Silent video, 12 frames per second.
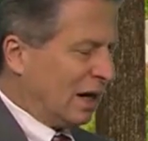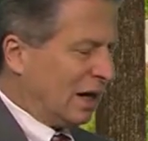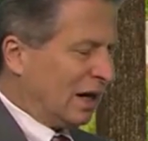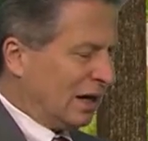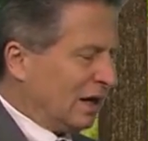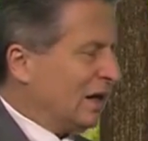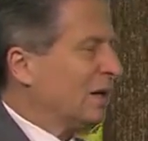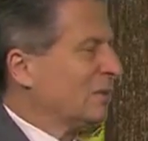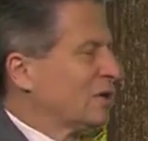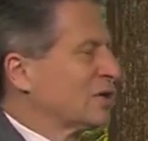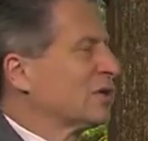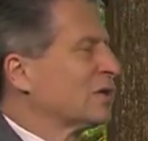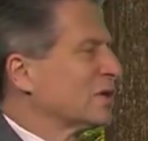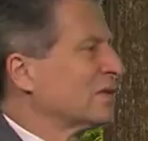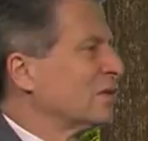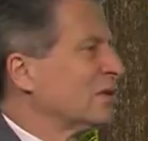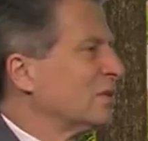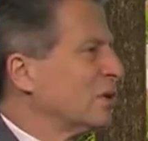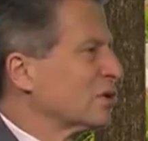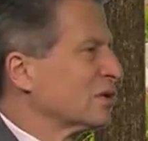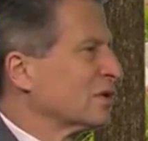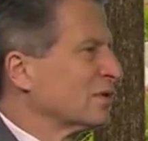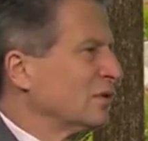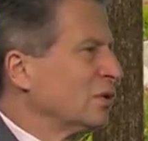I am the source of your
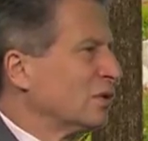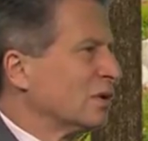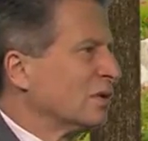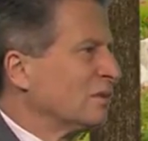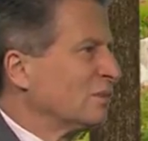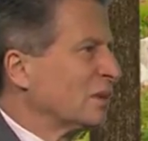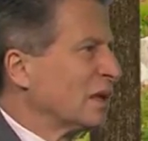emotional fuel.